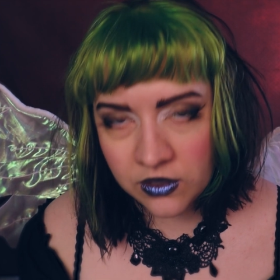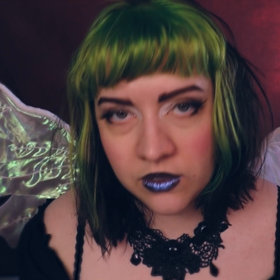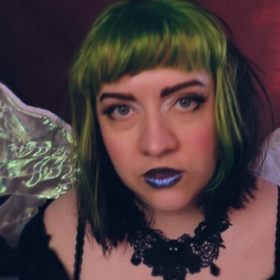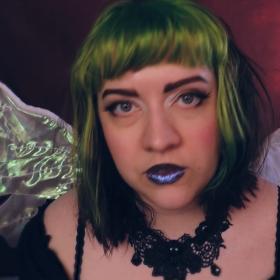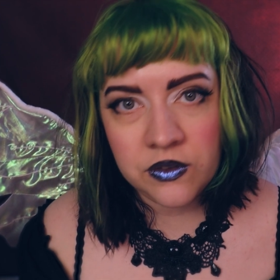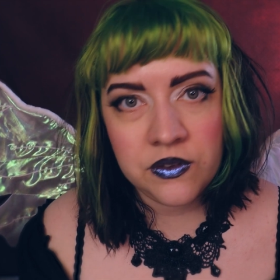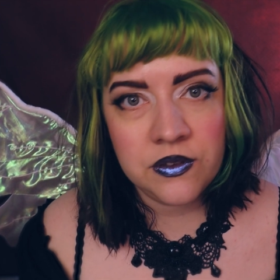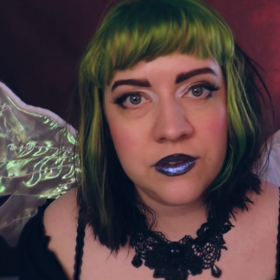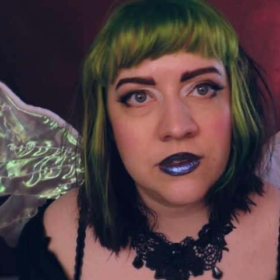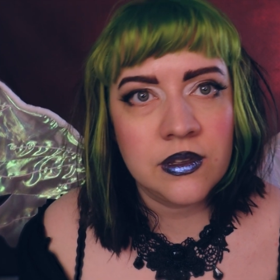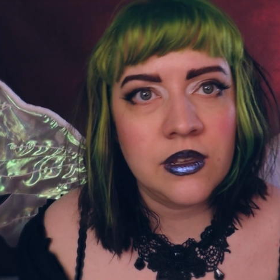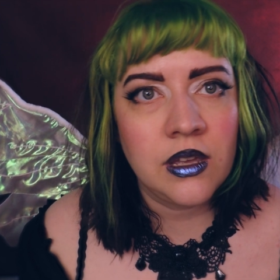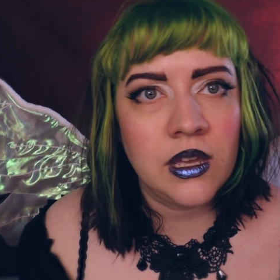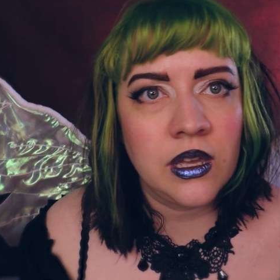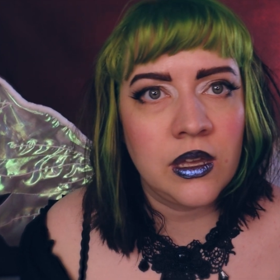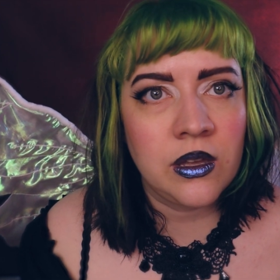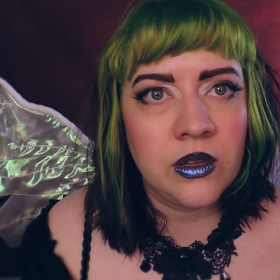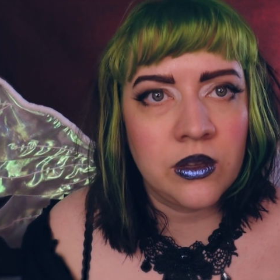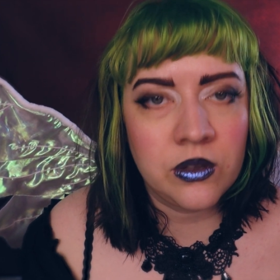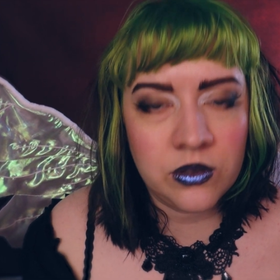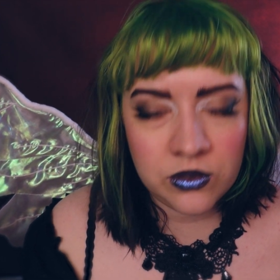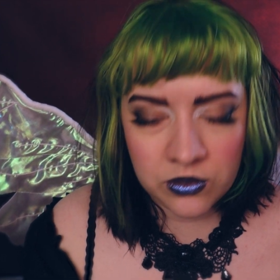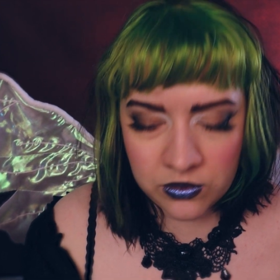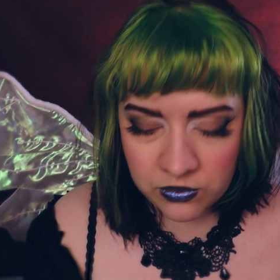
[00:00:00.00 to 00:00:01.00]
So
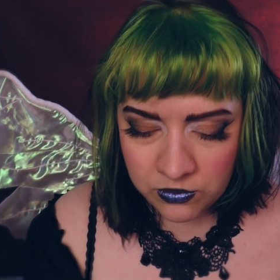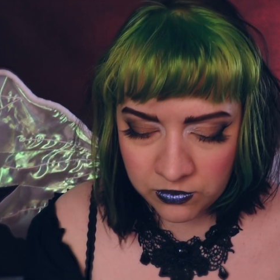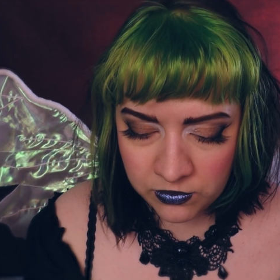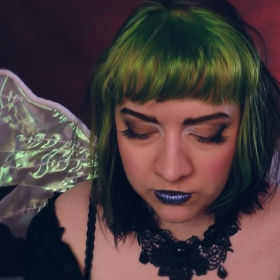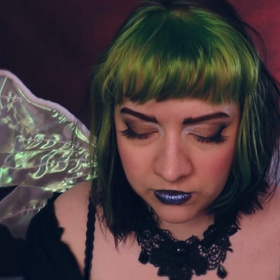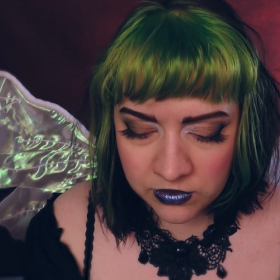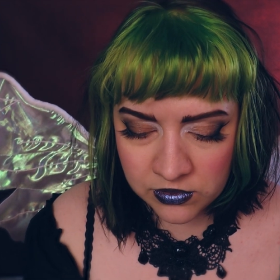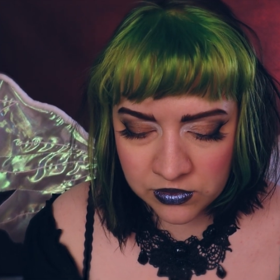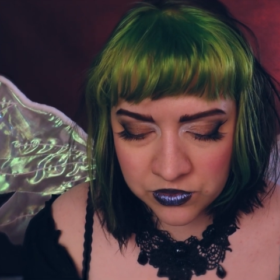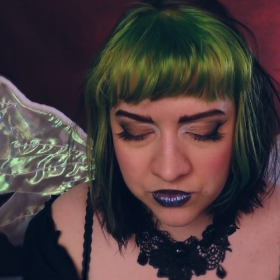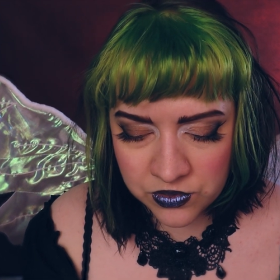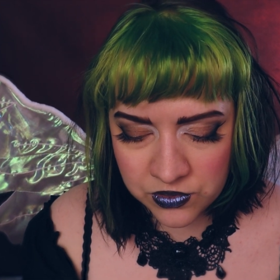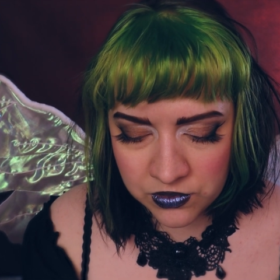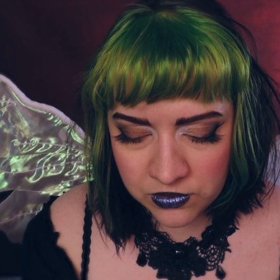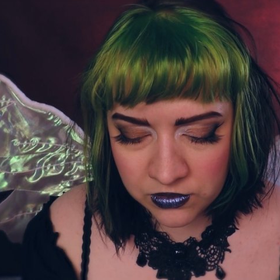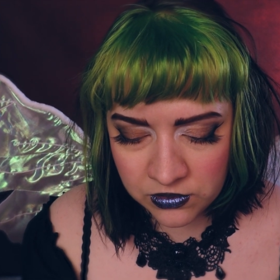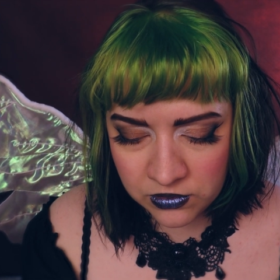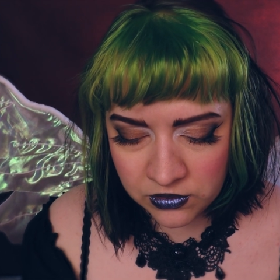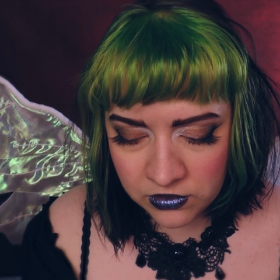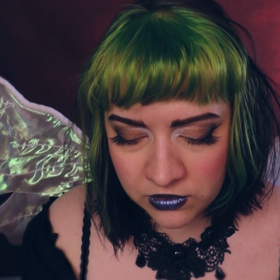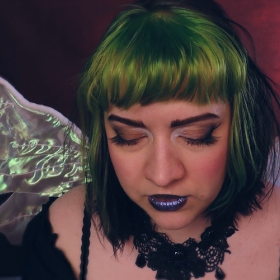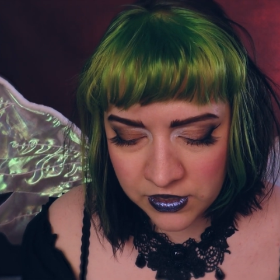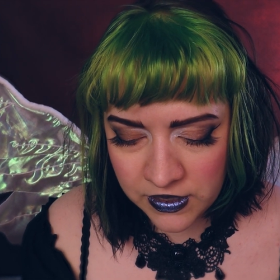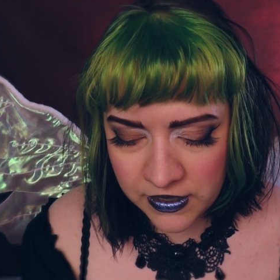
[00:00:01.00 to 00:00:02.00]
we'll
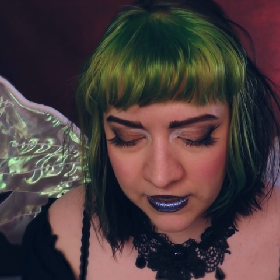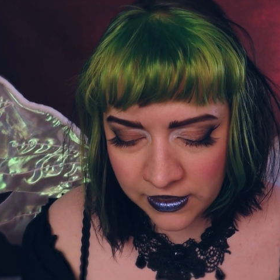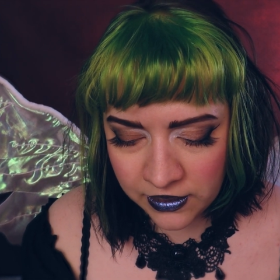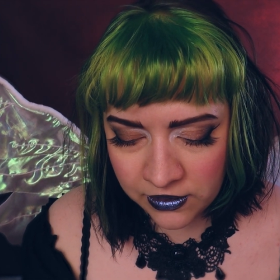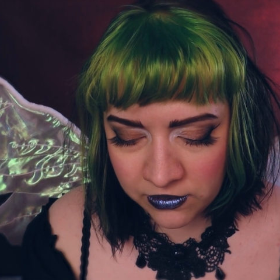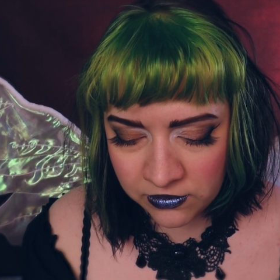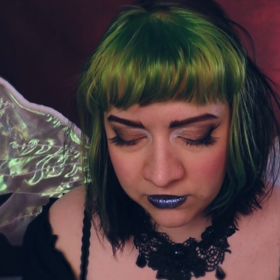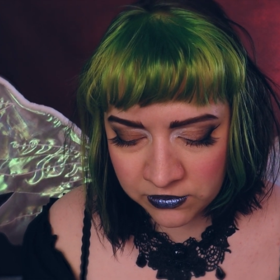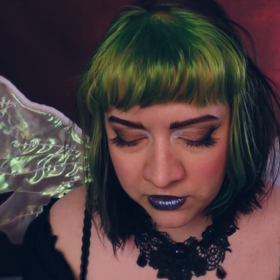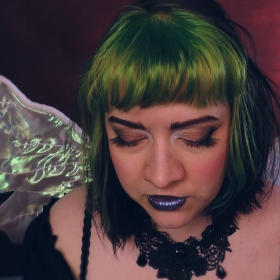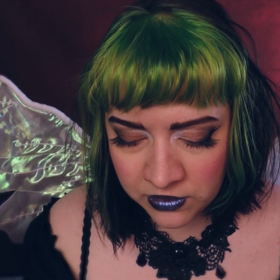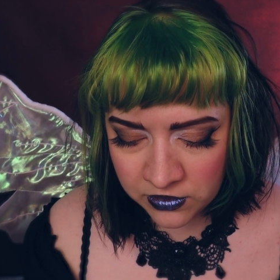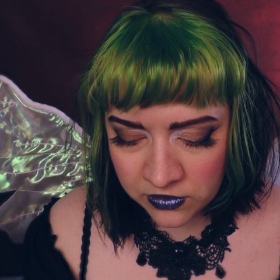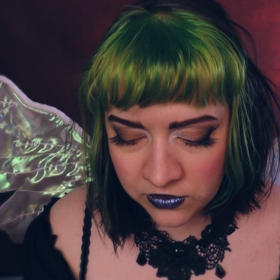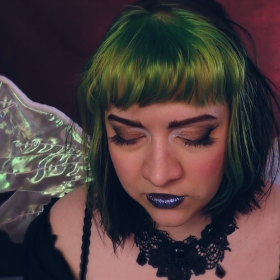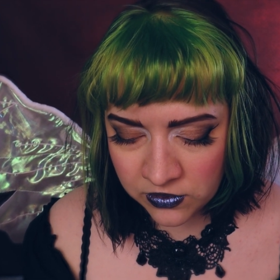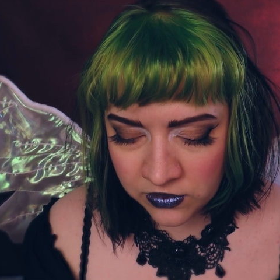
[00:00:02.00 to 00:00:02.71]
draw down